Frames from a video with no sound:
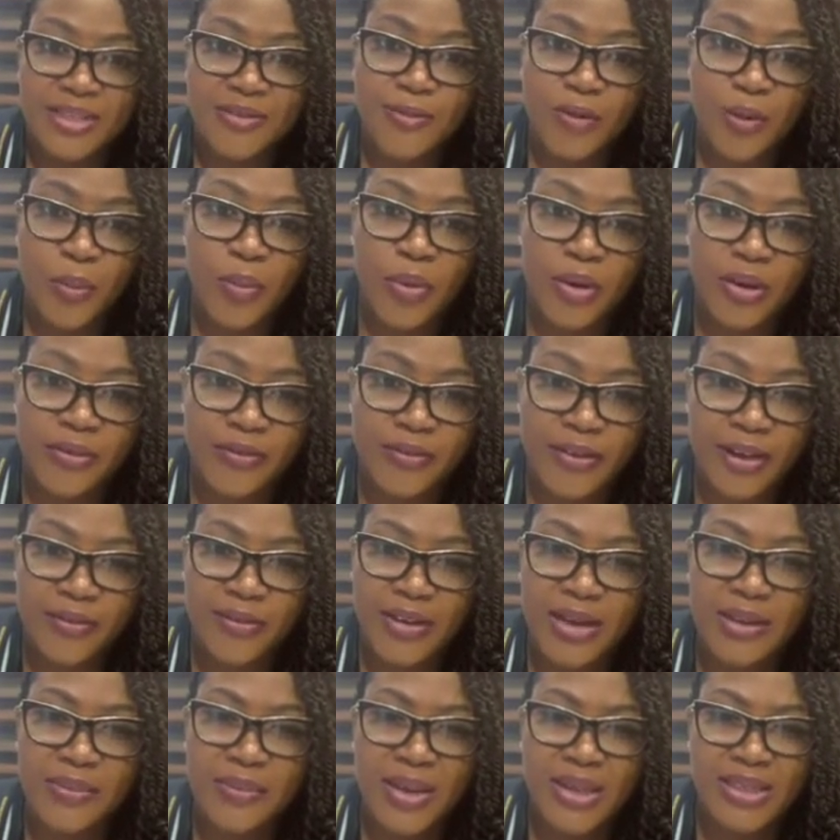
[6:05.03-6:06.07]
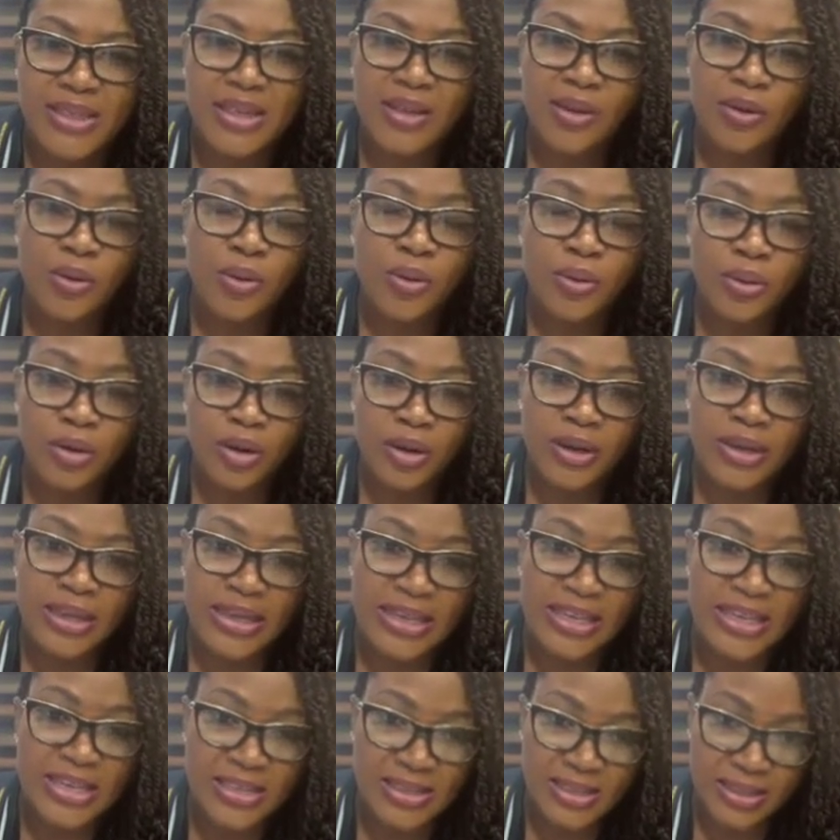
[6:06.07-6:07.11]
4.5, and it makes it a whole lot
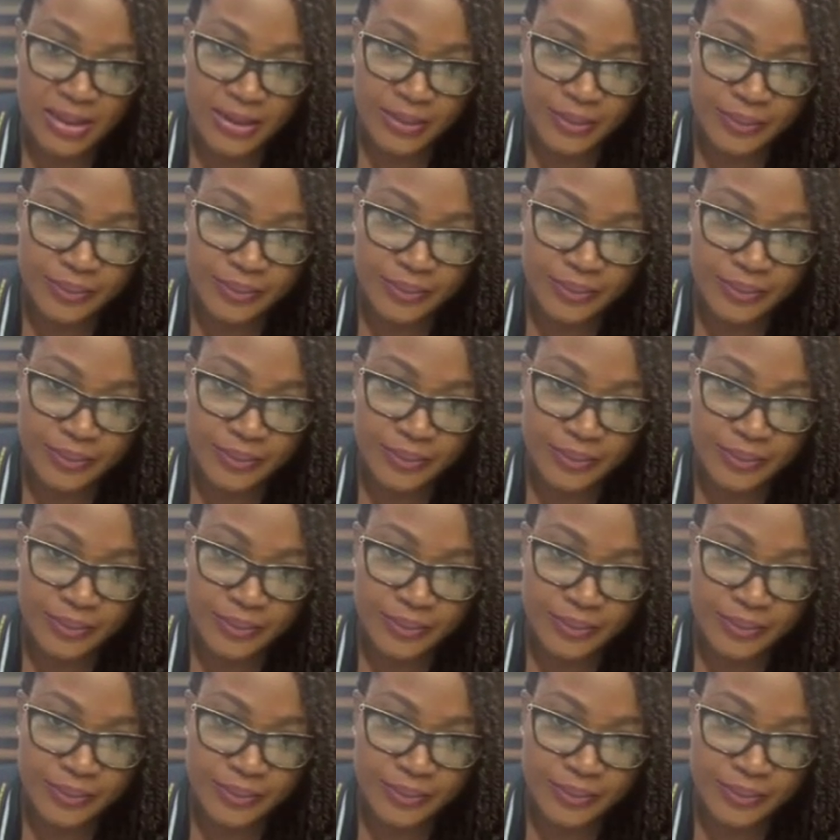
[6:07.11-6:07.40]
easier.